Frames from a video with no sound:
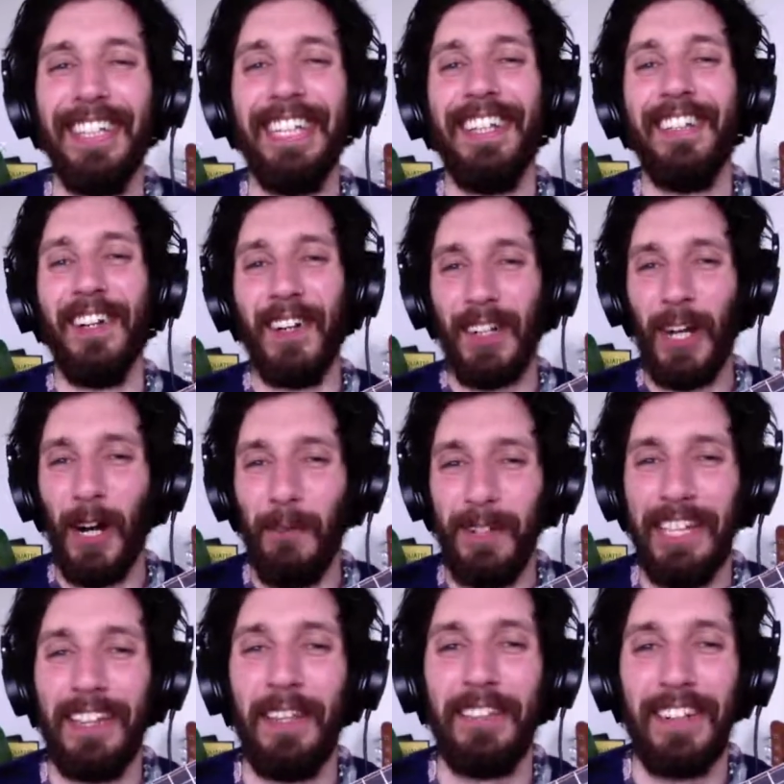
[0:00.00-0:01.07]
Not
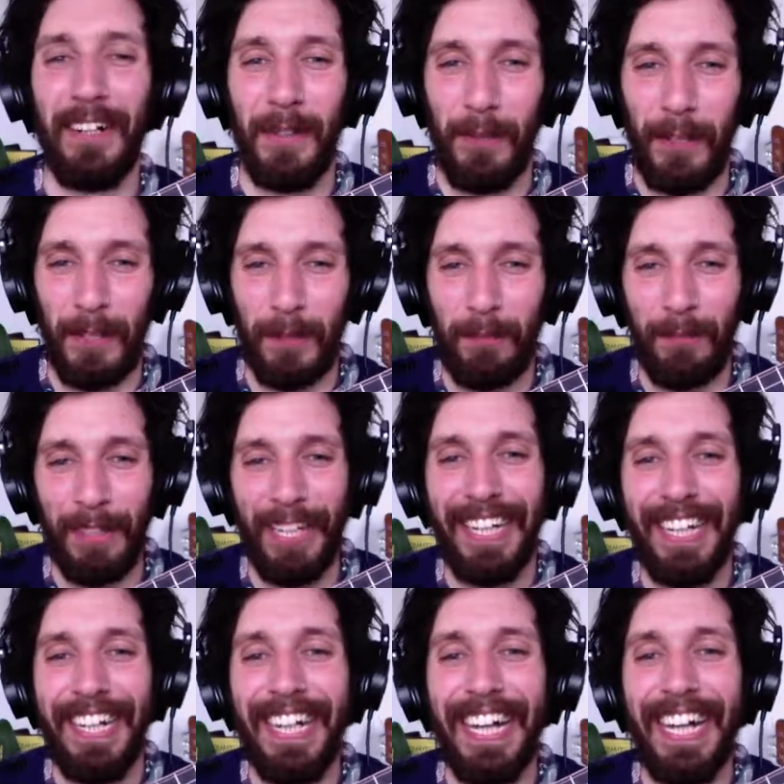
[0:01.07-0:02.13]
common in the duck world,
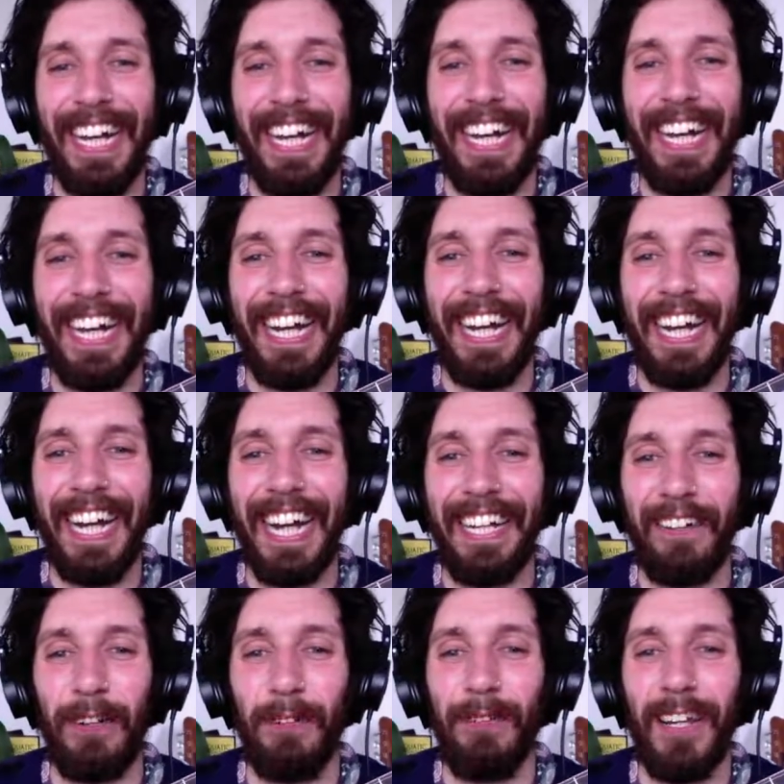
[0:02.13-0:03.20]
but
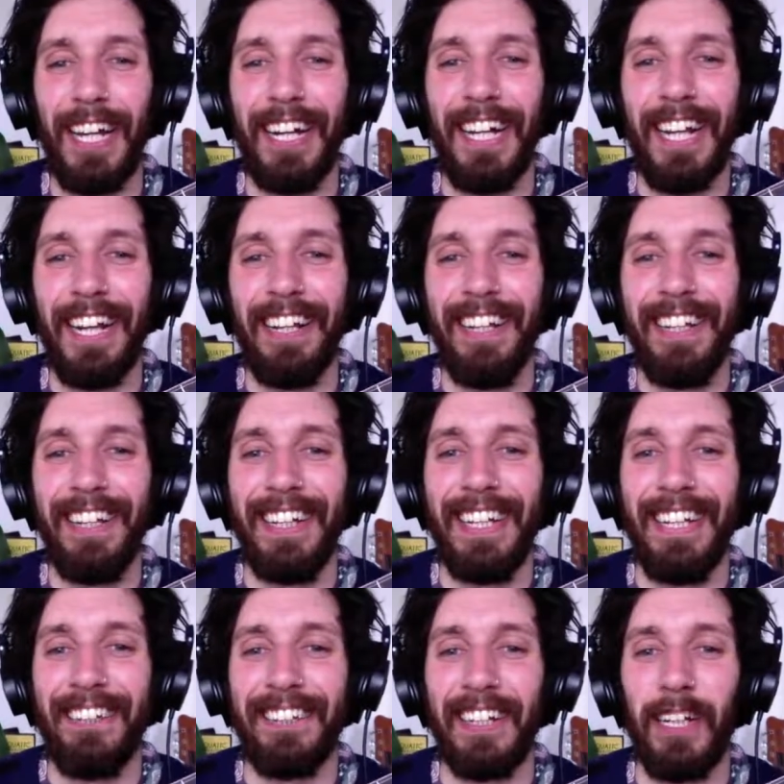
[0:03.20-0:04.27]
your fingernail
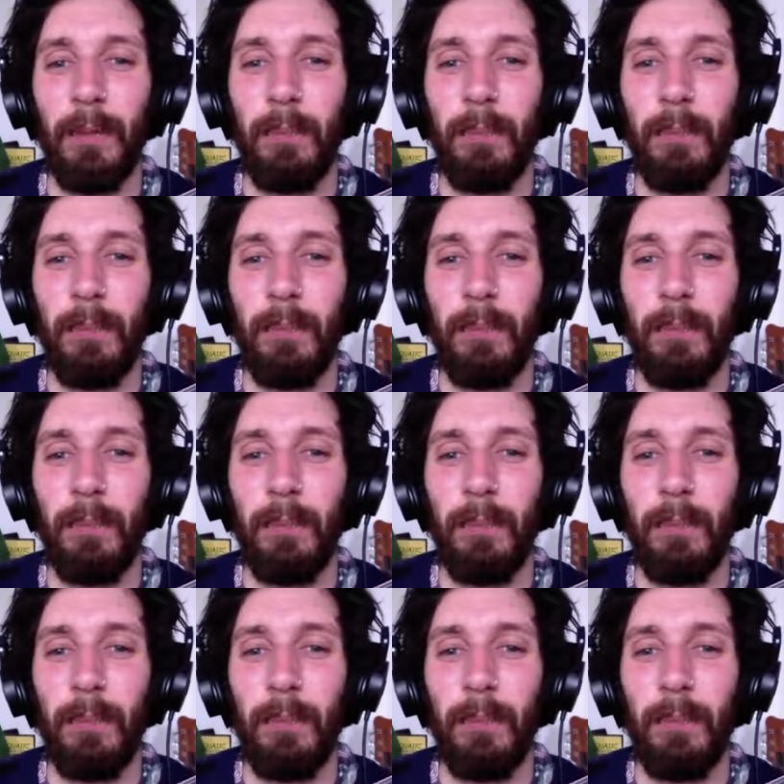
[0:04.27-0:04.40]
is going to